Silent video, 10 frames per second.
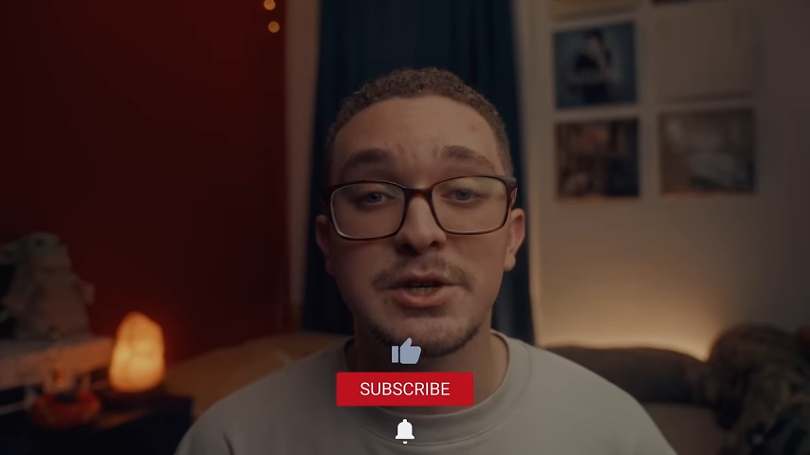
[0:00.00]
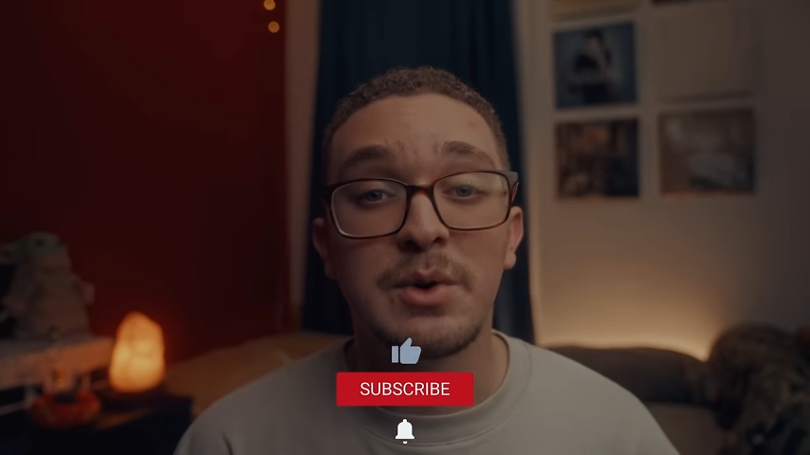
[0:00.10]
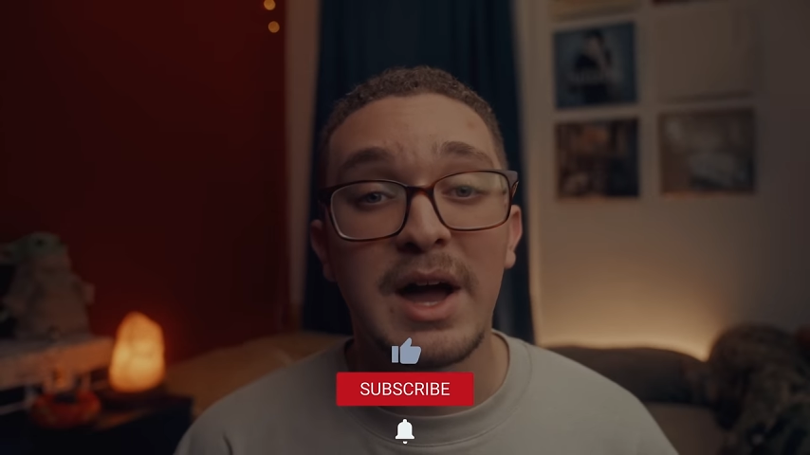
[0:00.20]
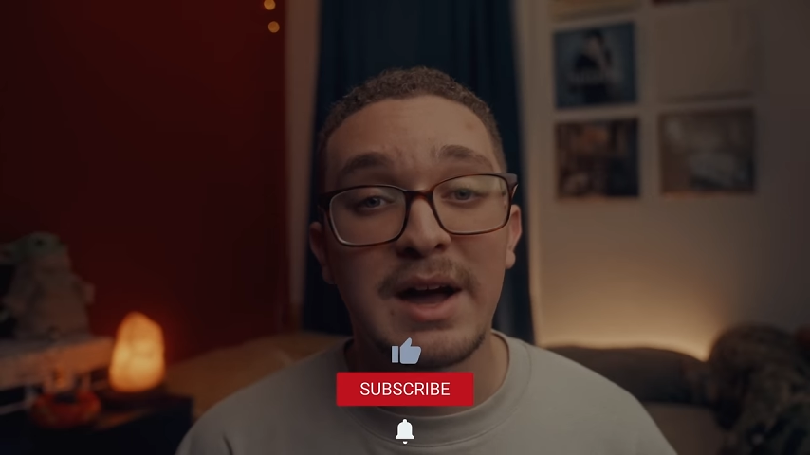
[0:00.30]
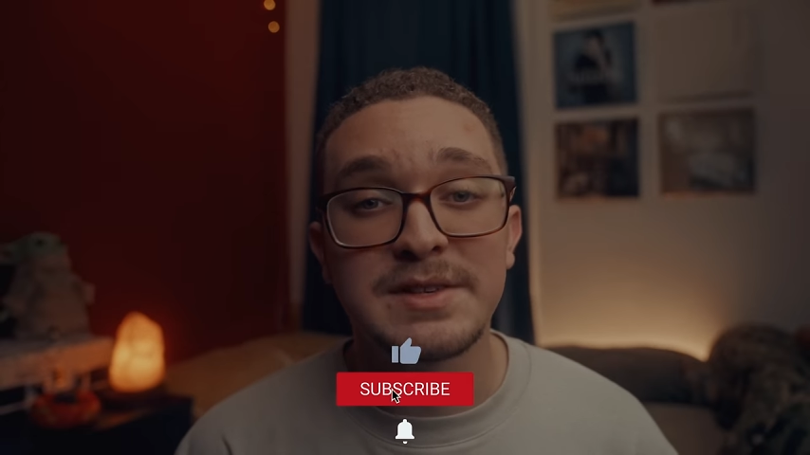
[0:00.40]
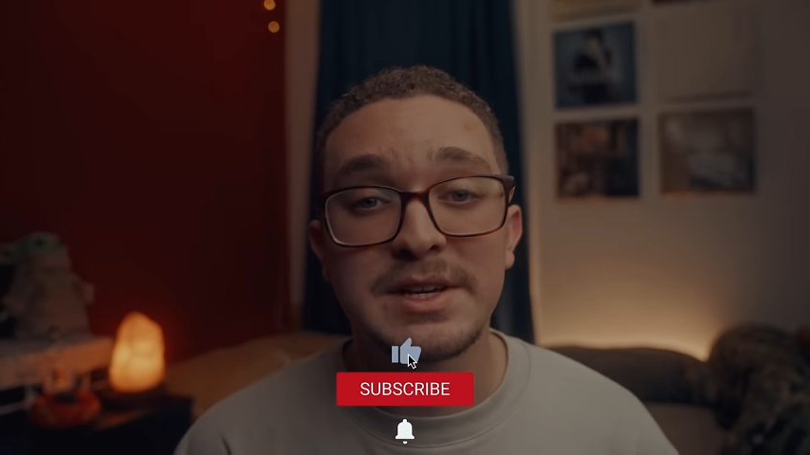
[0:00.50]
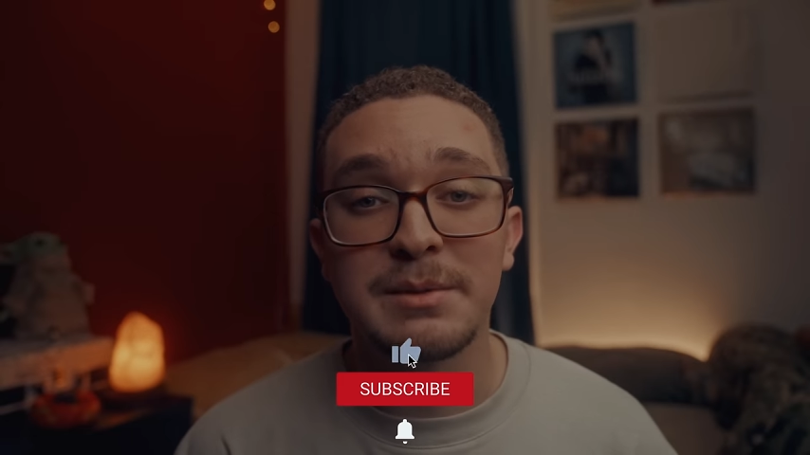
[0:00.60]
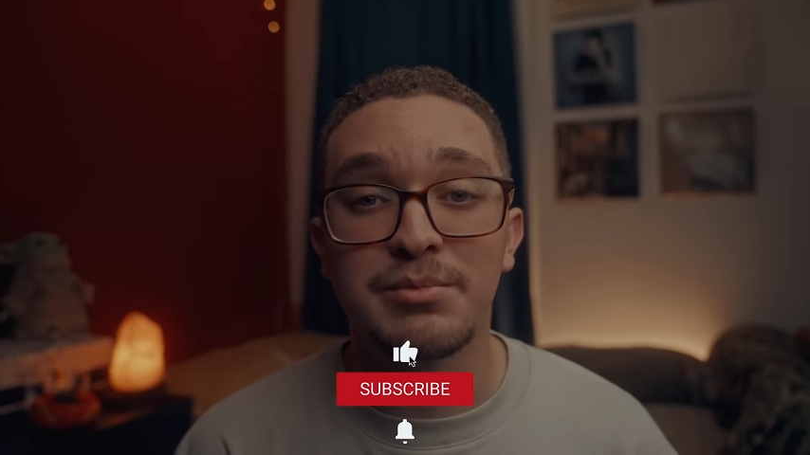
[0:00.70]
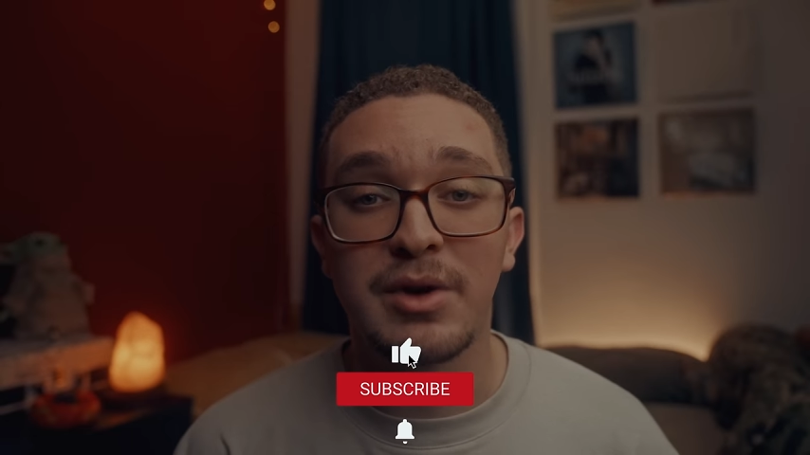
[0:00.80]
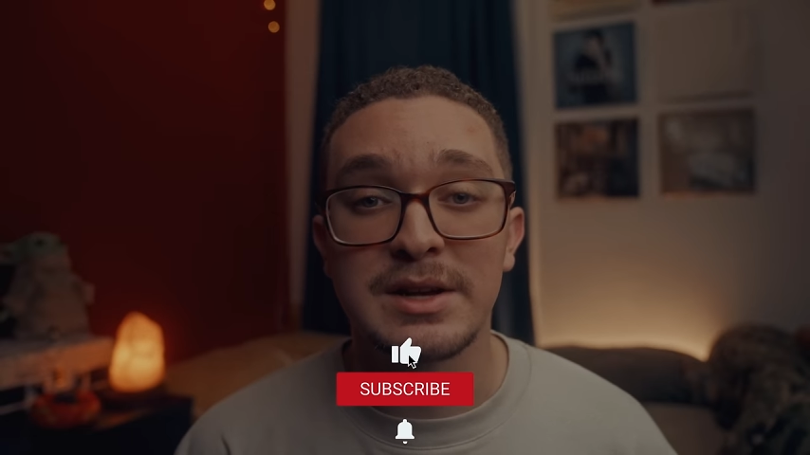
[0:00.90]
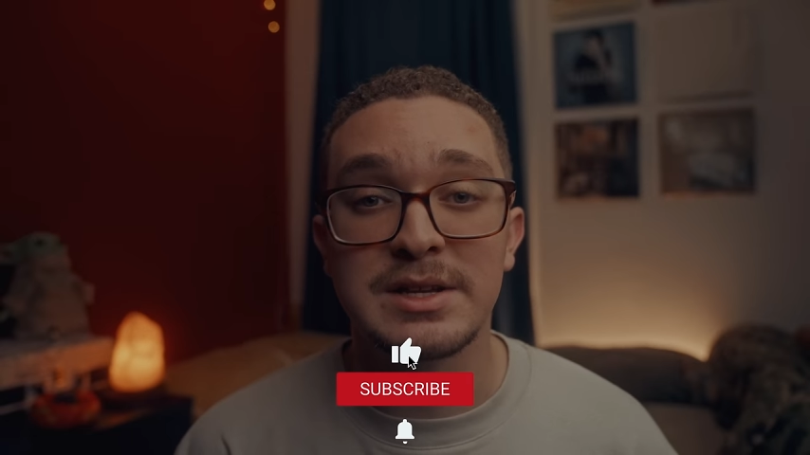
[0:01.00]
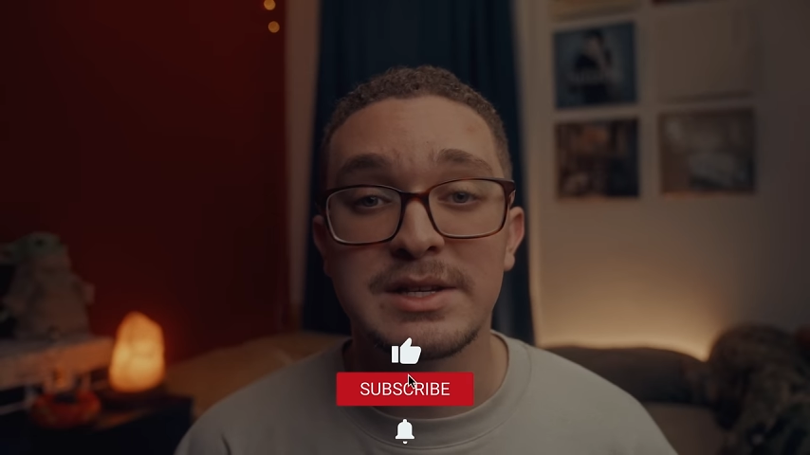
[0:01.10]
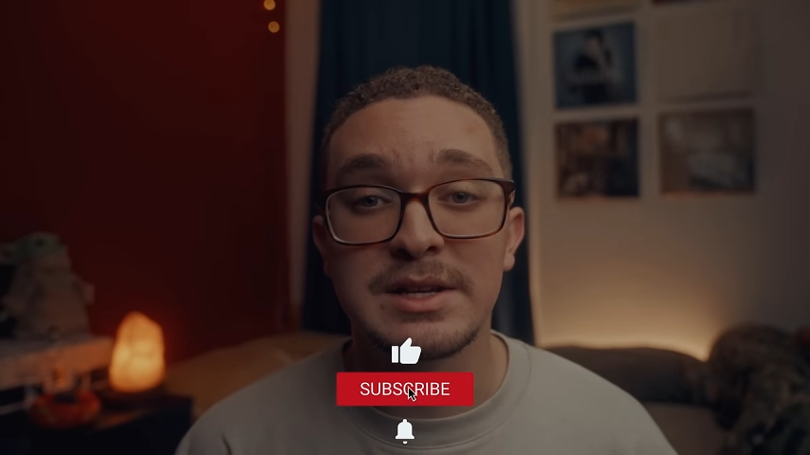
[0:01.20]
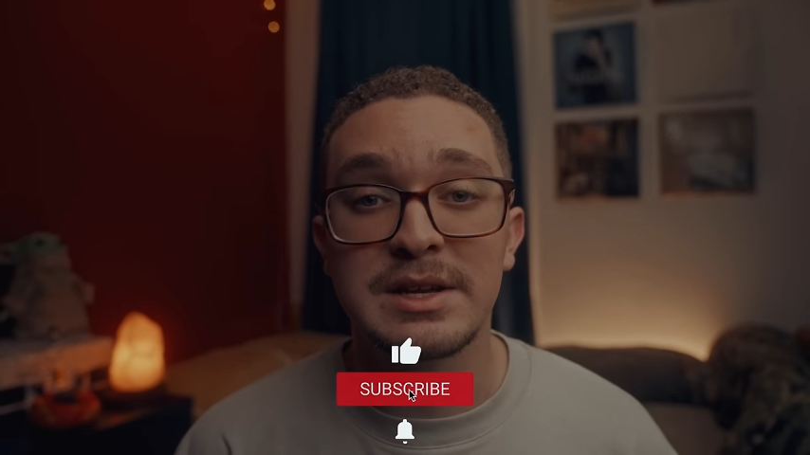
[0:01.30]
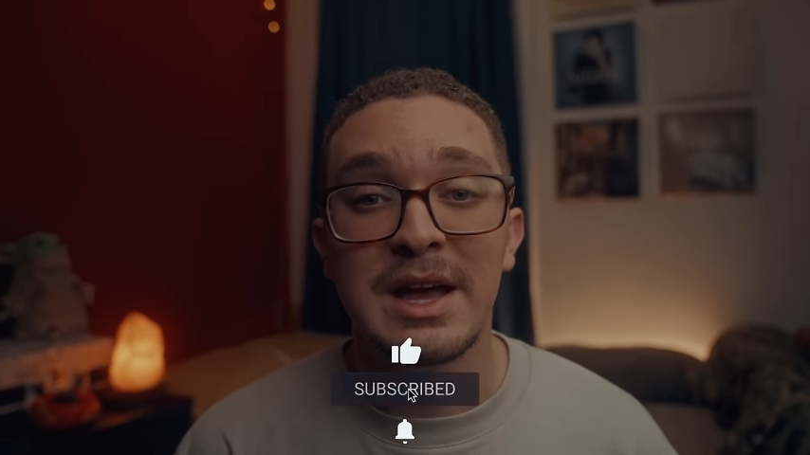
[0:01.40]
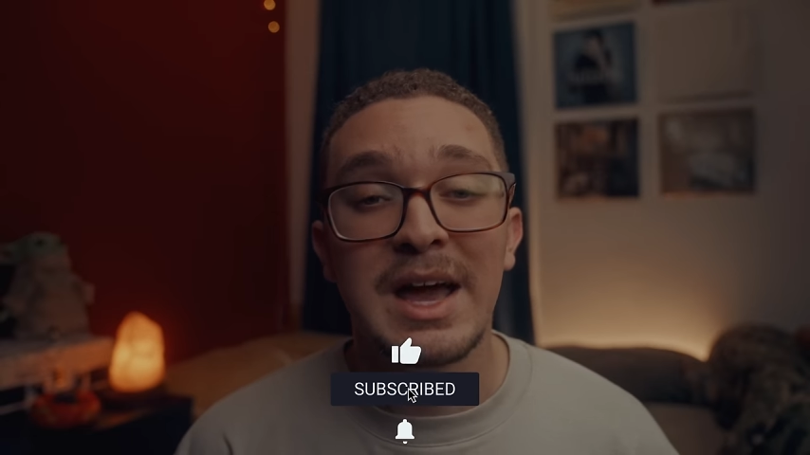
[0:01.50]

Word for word: you have to keep practicing,